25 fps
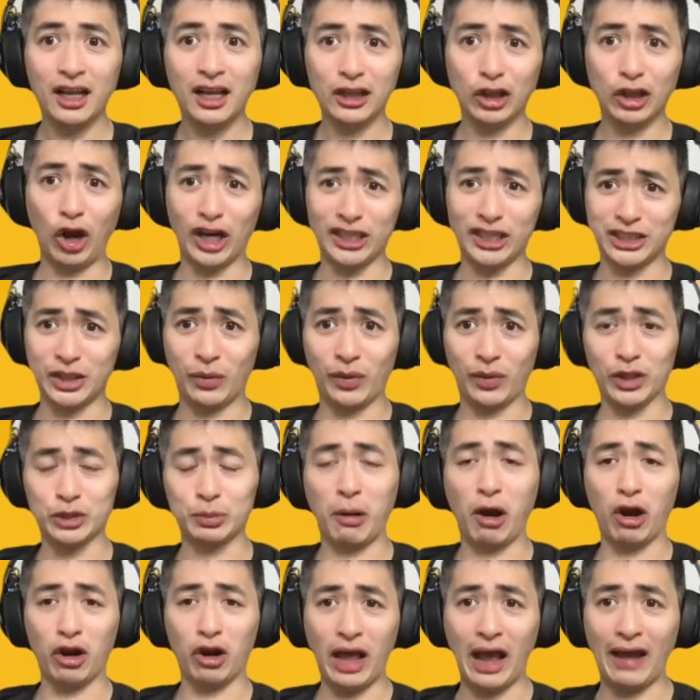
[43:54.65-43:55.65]
large language
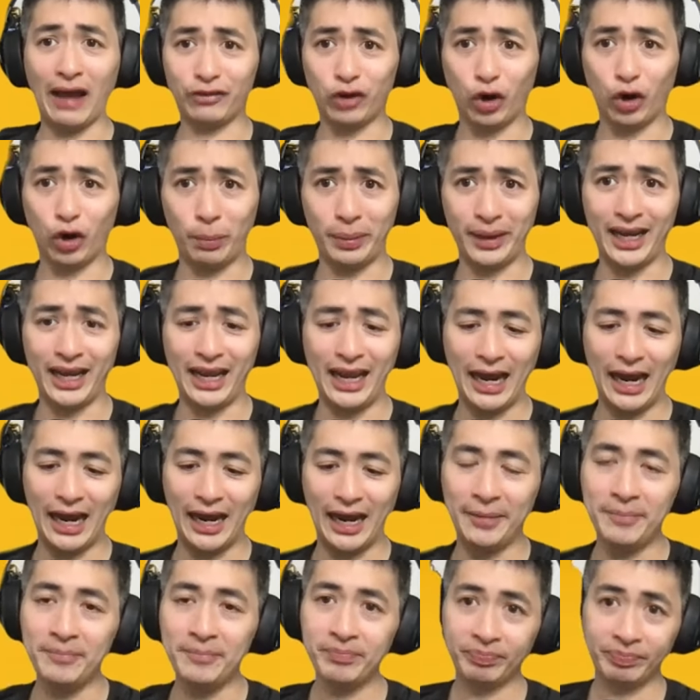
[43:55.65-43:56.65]
model after
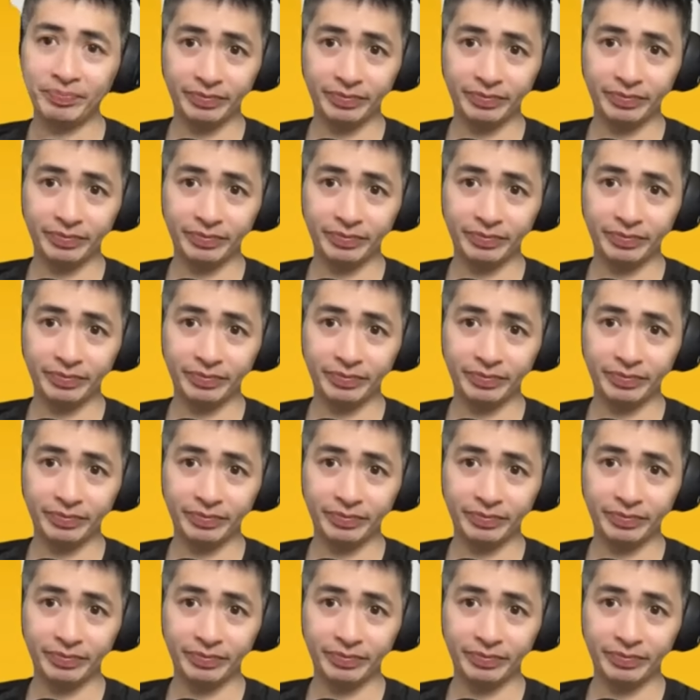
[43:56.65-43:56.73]
OpenAI.